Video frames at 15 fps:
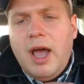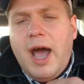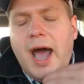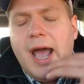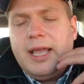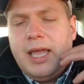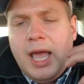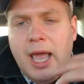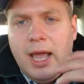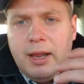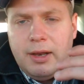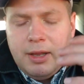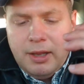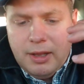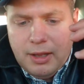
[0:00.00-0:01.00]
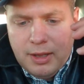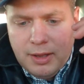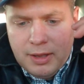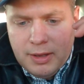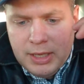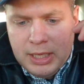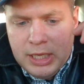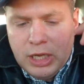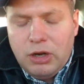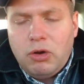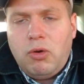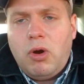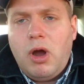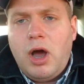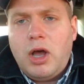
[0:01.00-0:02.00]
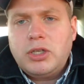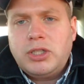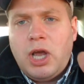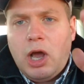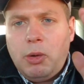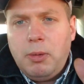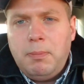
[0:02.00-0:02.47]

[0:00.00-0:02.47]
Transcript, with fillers: I can't get across how